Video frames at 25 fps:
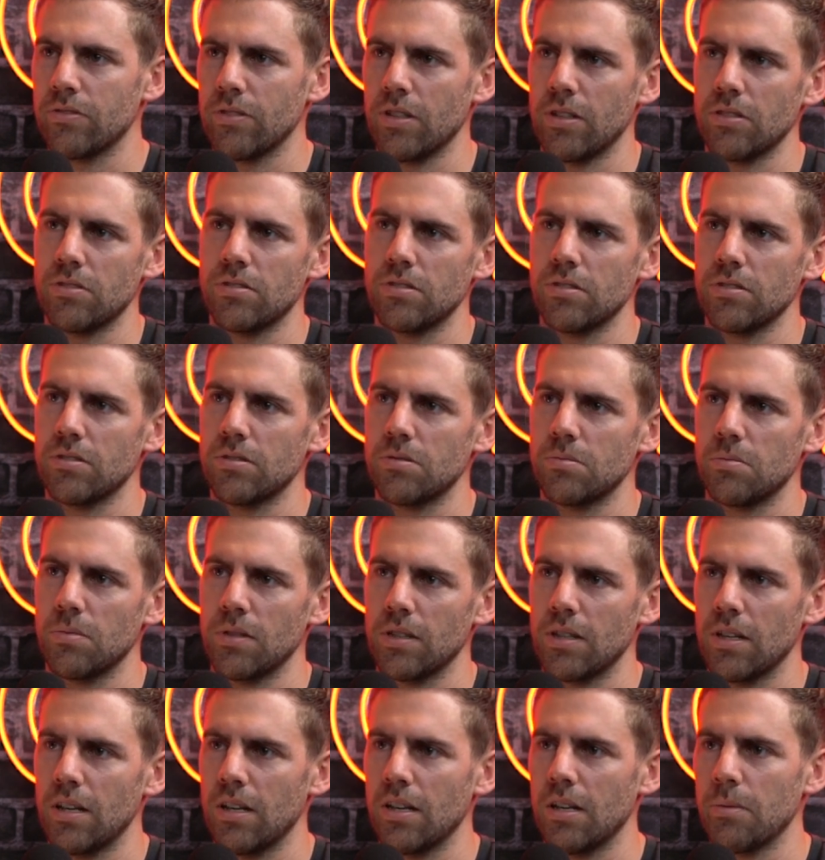Not just
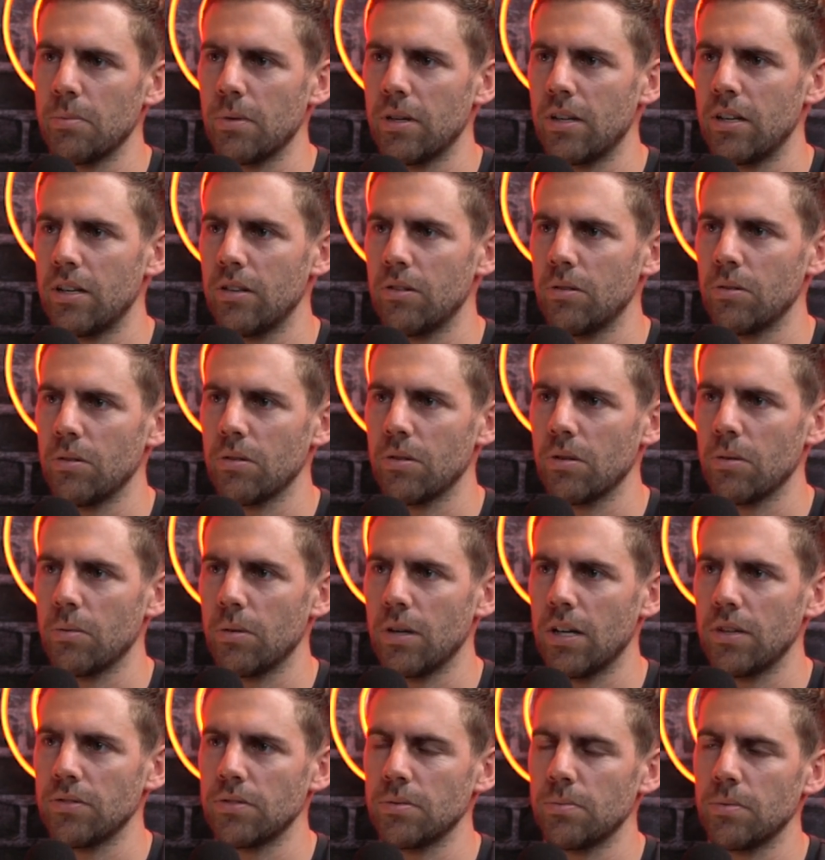Michaela, but all the
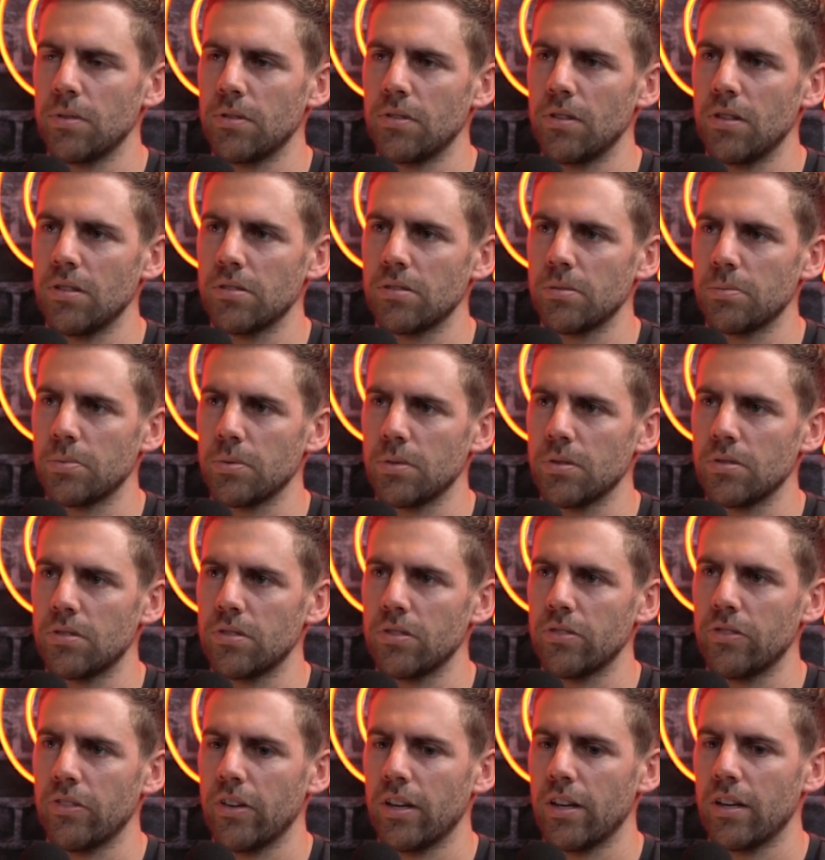wives have been really
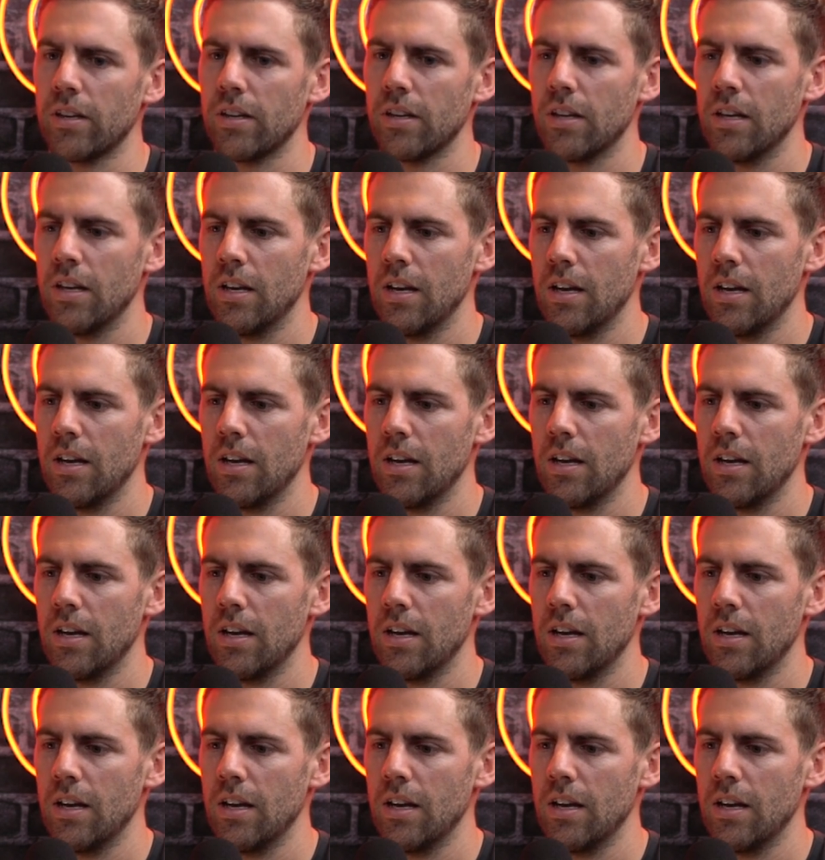supportive, and